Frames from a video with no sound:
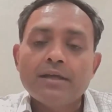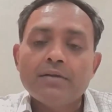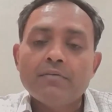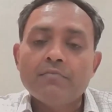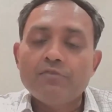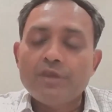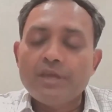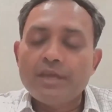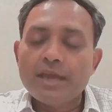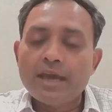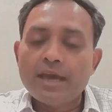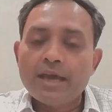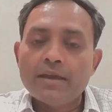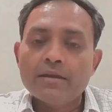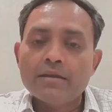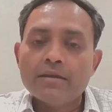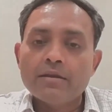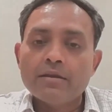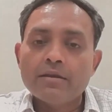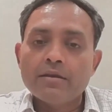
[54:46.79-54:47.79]
We
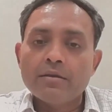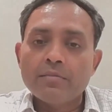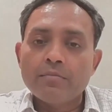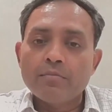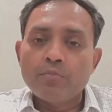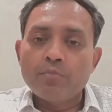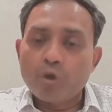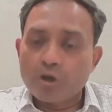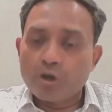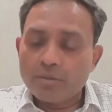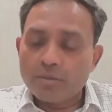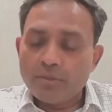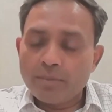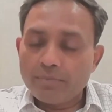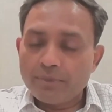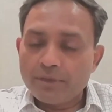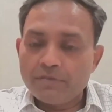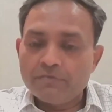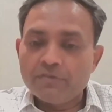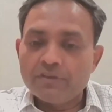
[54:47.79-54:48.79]
are
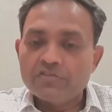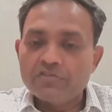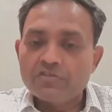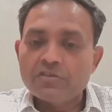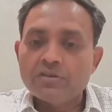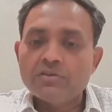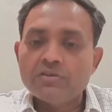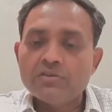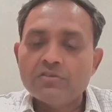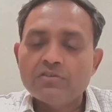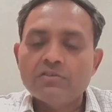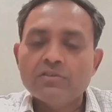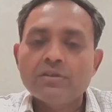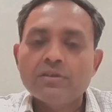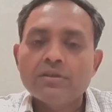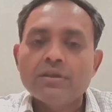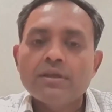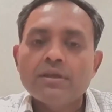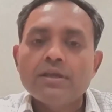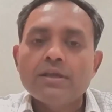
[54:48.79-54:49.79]
bottom-up
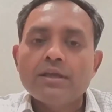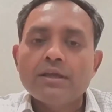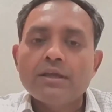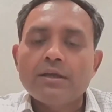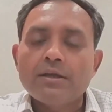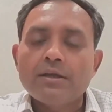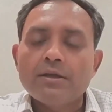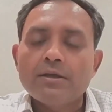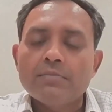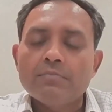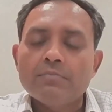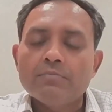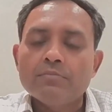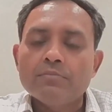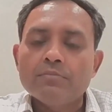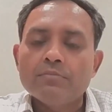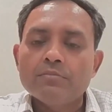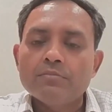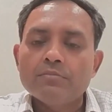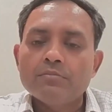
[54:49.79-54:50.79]
investors.
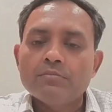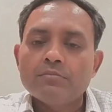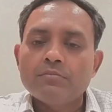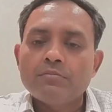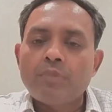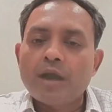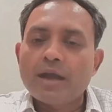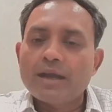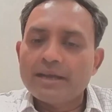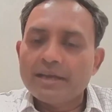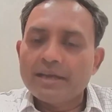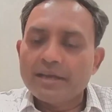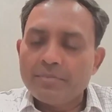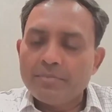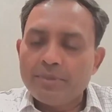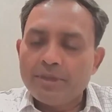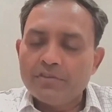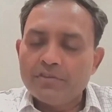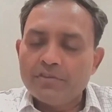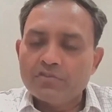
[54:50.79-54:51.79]

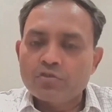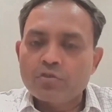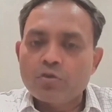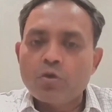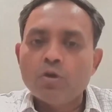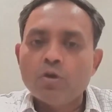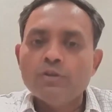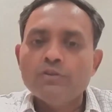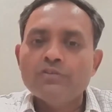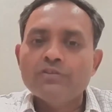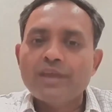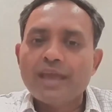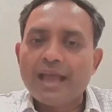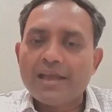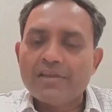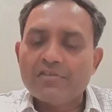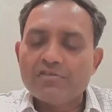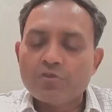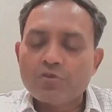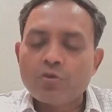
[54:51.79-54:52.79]
Market-based calls,
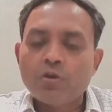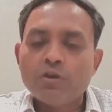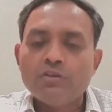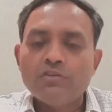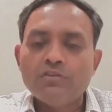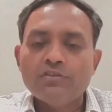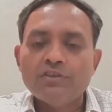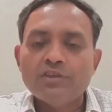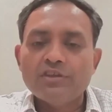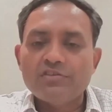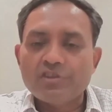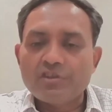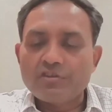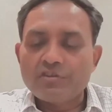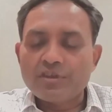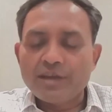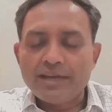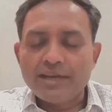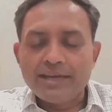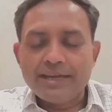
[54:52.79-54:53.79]
cash calls are
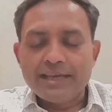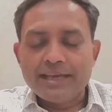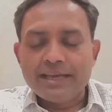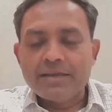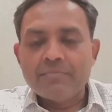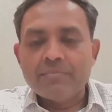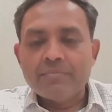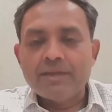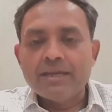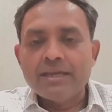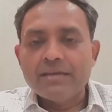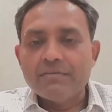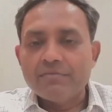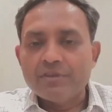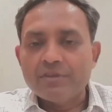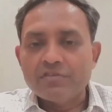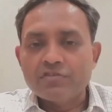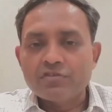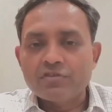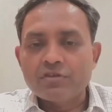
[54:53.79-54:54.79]
generally taken
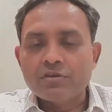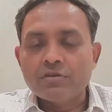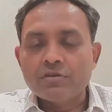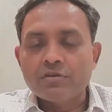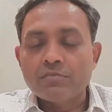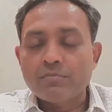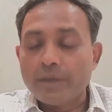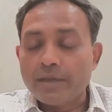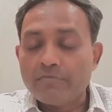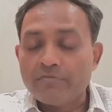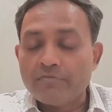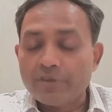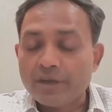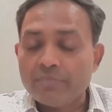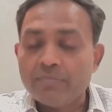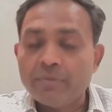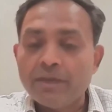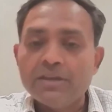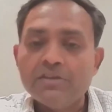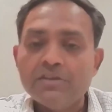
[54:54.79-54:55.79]
by
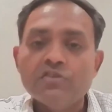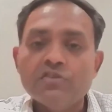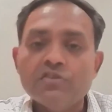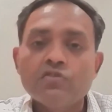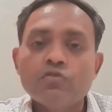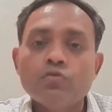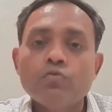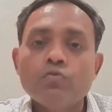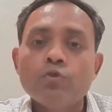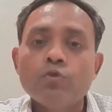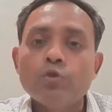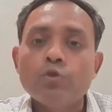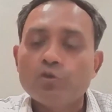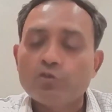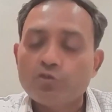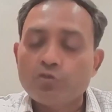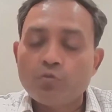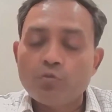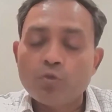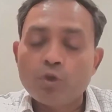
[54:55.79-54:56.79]
fund managers who would
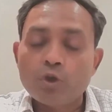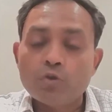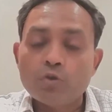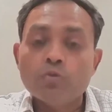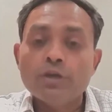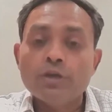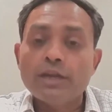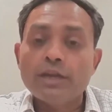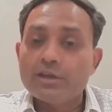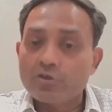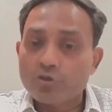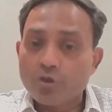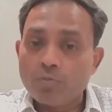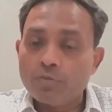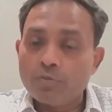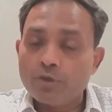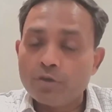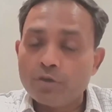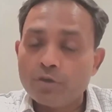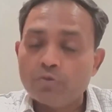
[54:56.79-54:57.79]
also want to take
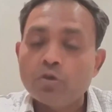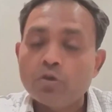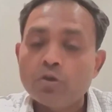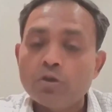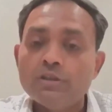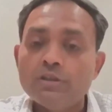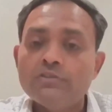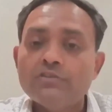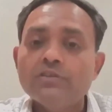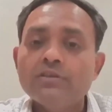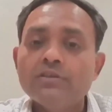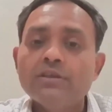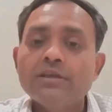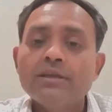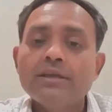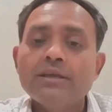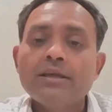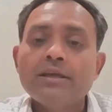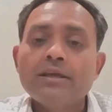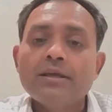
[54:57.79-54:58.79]
top-down calls.
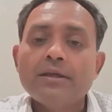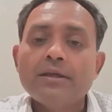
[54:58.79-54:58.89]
